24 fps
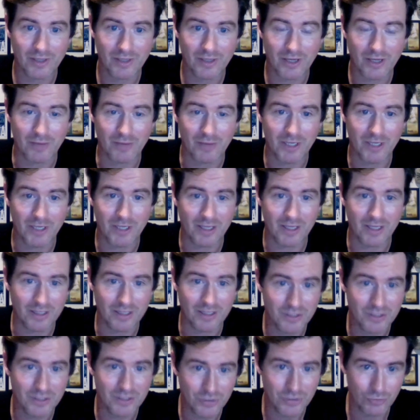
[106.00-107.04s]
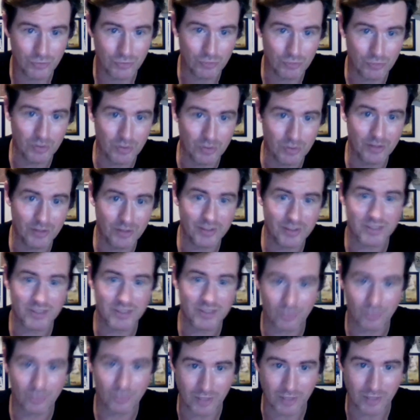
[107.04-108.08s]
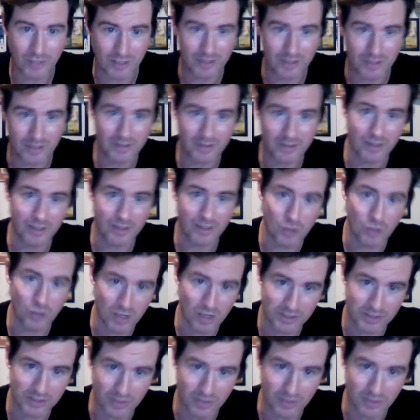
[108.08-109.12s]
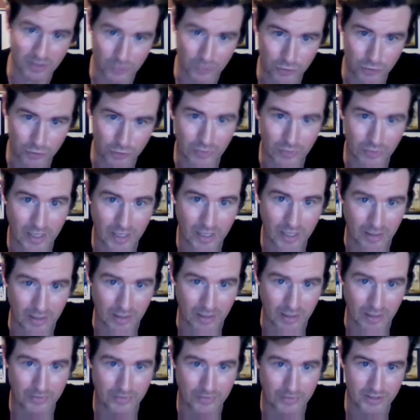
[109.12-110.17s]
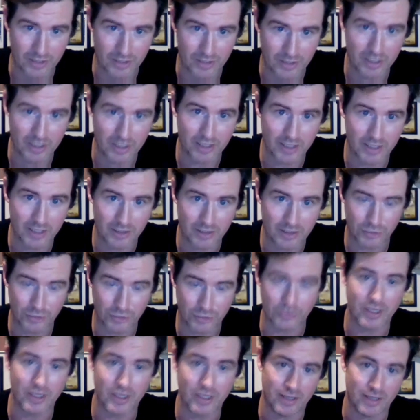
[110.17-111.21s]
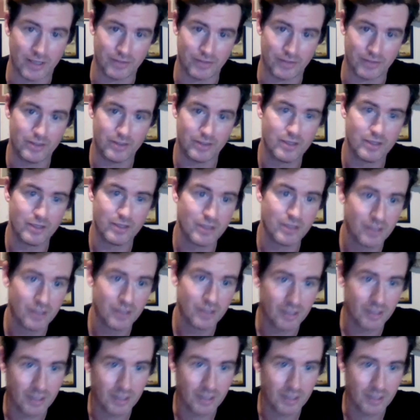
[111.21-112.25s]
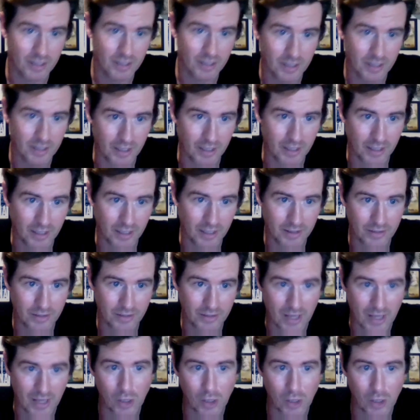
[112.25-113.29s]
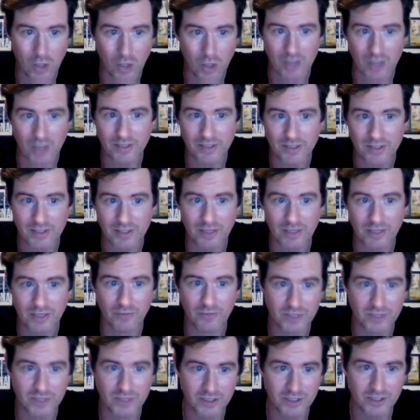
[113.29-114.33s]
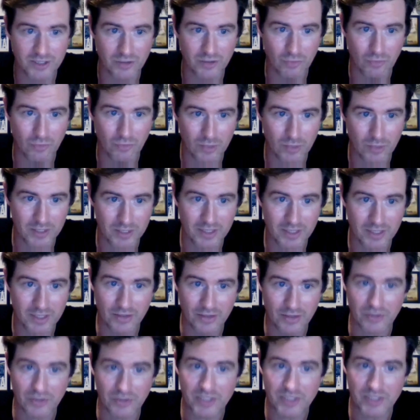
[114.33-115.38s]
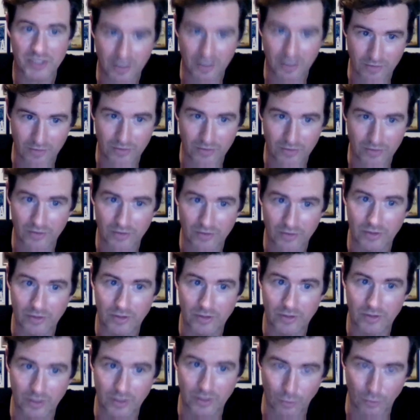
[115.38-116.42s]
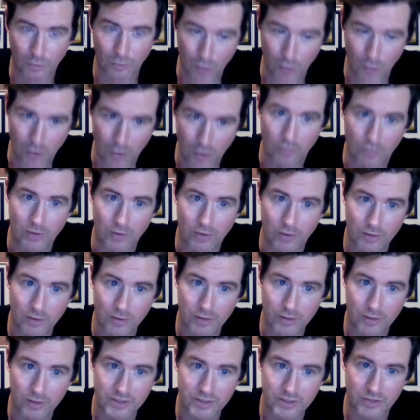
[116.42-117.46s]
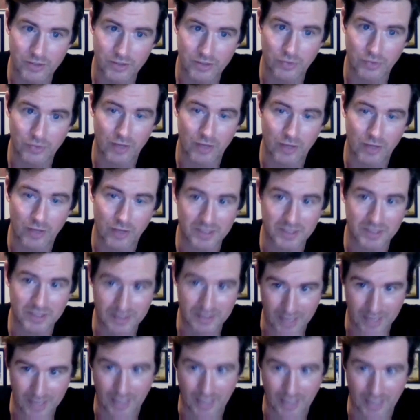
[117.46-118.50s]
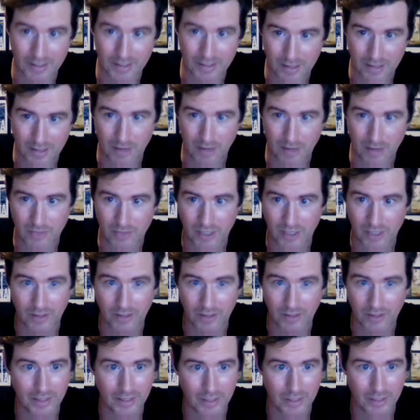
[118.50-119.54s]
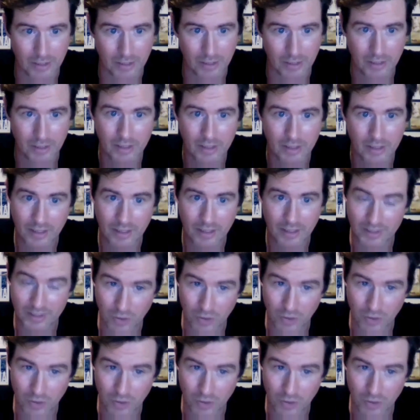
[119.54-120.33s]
Coming into this week, they lost on June 8th, Sunday, June the 8th. And that loss to San Francisco was their 7th in a row. So that was the second time that Atlanta has